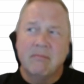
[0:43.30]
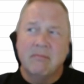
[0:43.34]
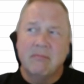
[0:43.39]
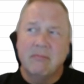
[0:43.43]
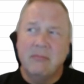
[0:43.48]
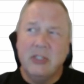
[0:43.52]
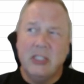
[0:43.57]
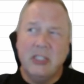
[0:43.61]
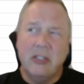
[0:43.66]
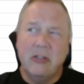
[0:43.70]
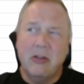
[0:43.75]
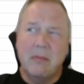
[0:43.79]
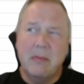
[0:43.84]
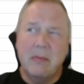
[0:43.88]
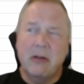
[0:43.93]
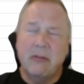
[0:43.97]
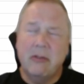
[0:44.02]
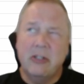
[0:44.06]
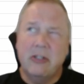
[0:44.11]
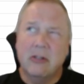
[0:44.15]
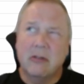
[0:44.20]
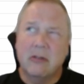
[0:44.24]
I'm not
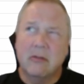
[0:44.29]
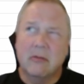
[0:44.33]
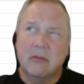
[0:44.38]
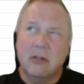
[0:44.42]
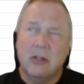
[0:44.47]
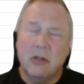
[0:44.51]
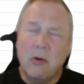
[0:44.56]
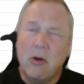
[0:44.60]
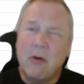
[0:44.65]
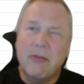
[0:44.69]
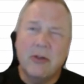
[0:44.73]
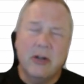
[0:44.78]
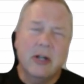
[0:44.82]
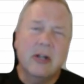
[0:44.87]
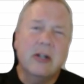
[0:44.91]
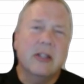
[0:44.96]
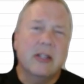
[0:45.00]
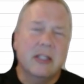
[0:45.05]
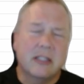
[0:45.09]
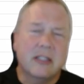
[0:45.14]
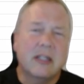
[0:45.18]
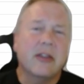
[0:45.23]
really sure, go over here to
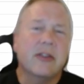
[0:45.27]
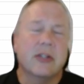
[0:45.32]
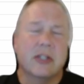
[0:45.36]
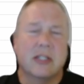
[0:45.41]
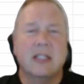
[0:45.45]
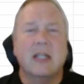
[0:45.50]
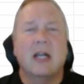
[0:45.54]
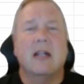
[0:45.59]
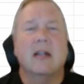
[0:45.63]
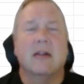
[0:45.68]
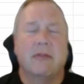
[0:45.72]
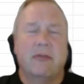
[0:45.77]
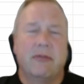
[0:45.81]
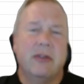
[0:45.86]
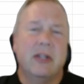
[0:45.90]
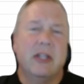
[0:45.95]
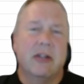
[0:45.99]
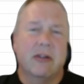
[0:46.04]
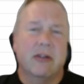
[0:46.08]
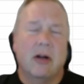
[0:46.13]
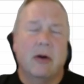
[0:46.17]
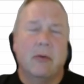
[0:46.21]
this other cell and
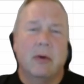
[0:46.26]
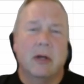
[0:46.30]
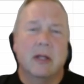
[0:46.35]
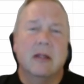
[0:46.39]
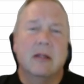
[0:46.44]
figure out